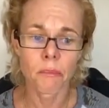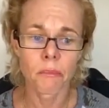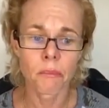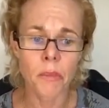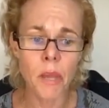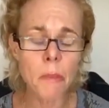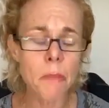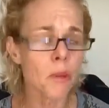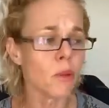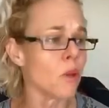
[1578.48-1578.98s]

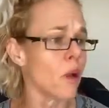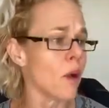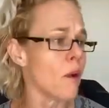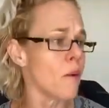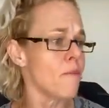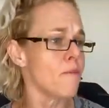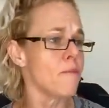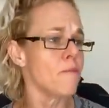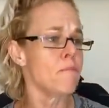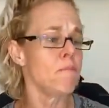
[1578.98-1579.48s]
People
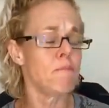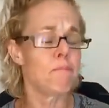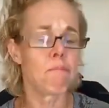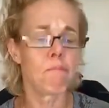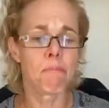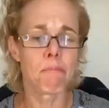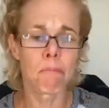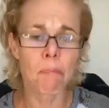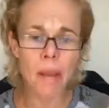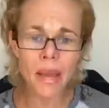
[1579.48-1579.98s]
are
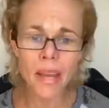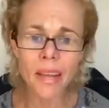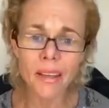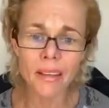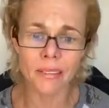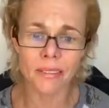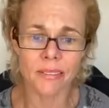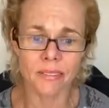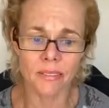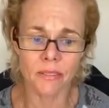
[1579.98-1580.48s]

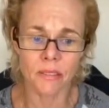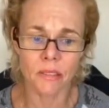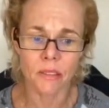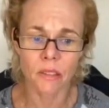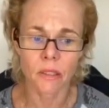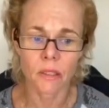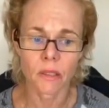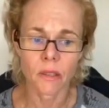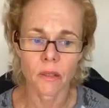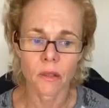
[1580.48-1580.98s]
pissed.
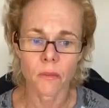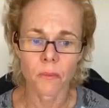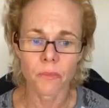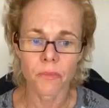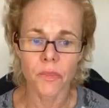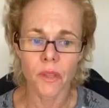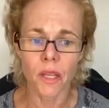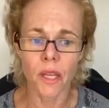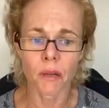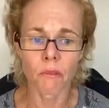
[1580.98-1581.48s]

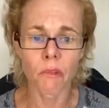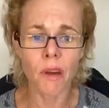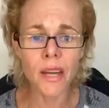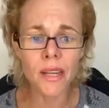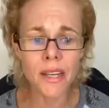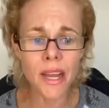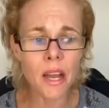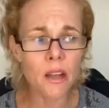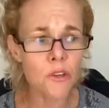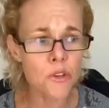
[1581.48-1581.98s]
And
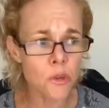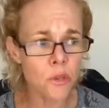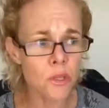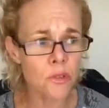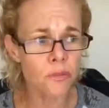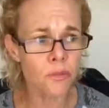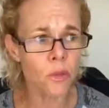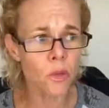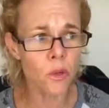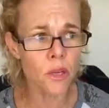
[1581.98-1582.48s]
right now,
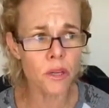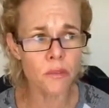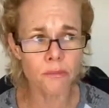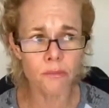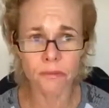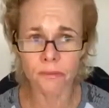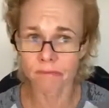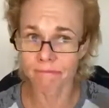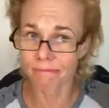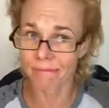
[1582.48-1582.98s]
George Floyd,
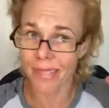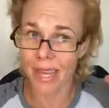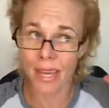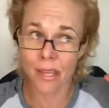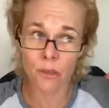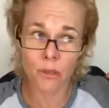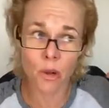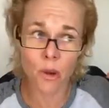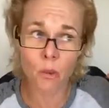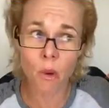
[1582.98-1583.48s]
I
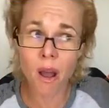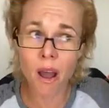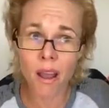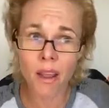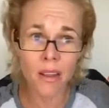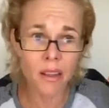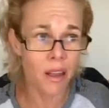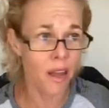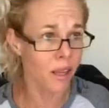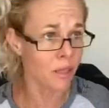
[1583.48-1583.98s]
don't know
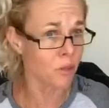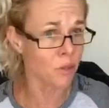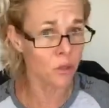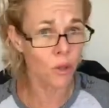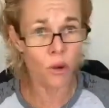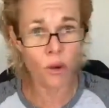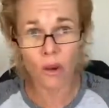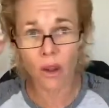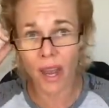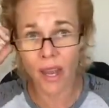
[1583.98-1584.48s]
why.
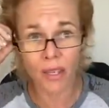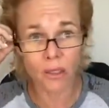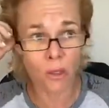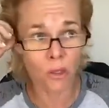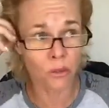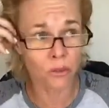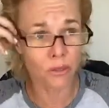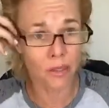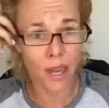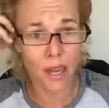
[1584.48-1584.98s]

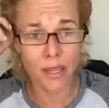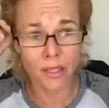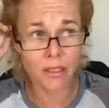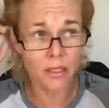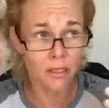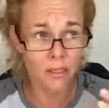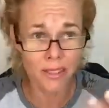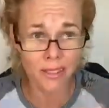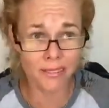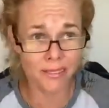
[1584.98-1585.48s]

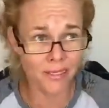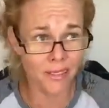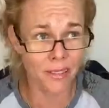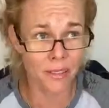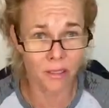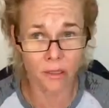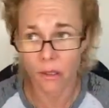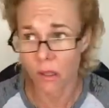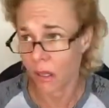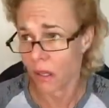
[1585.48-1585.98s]

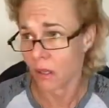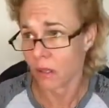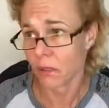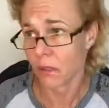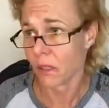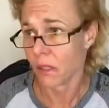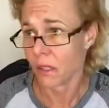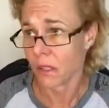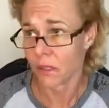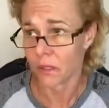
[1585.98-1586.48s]
Listen.
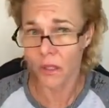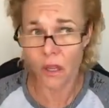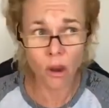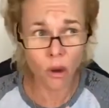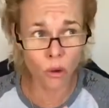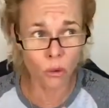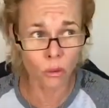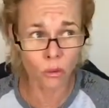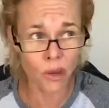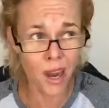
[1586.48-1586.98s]

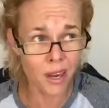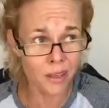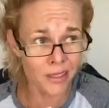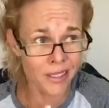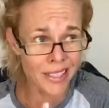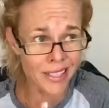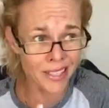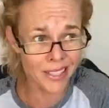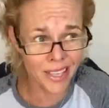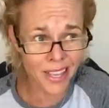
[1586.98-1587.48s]
Yo,
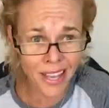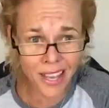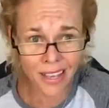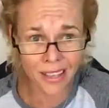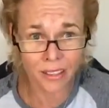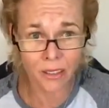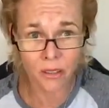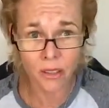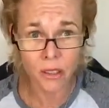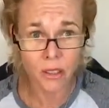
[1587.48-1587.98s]
Rodney
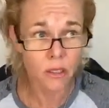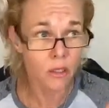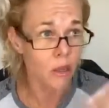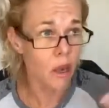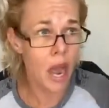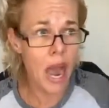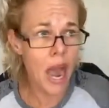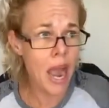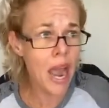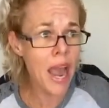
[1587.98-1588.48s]
King.
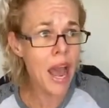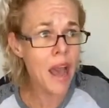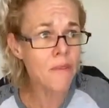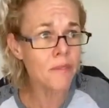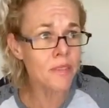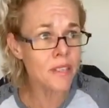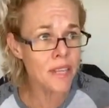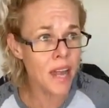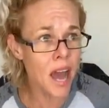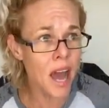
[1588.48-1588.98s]
I
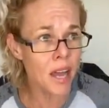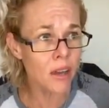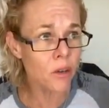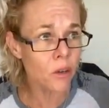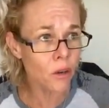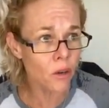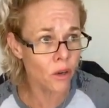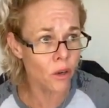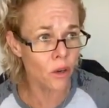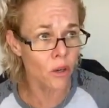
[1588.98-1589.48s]
have not
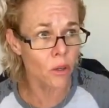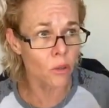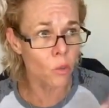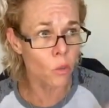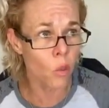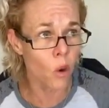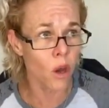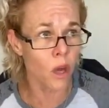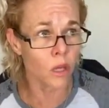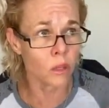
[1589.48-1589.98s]

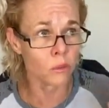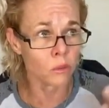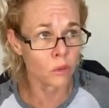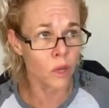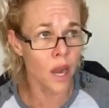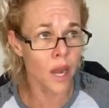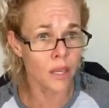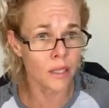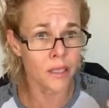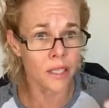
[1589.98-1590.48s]
heard one
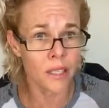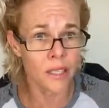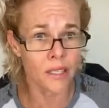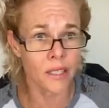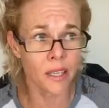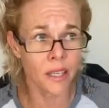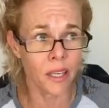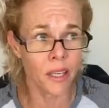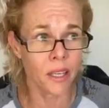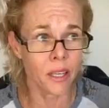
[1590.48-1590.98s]
Rodney
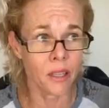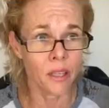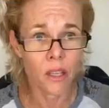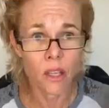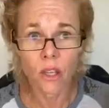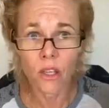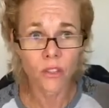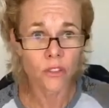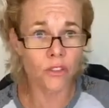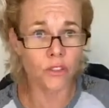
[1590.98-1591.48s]
King
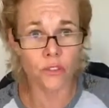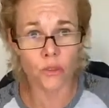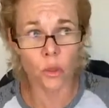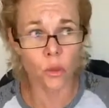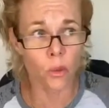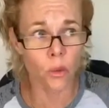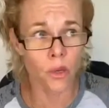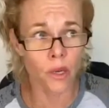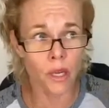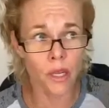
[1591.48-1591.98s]

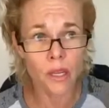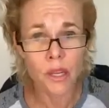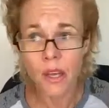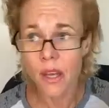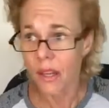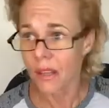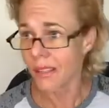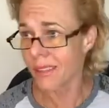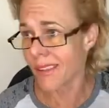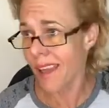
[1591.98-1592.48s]
story
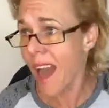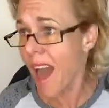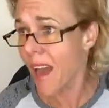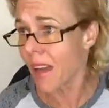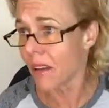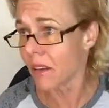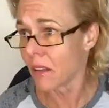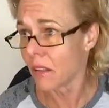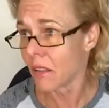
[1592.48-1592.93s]
yet.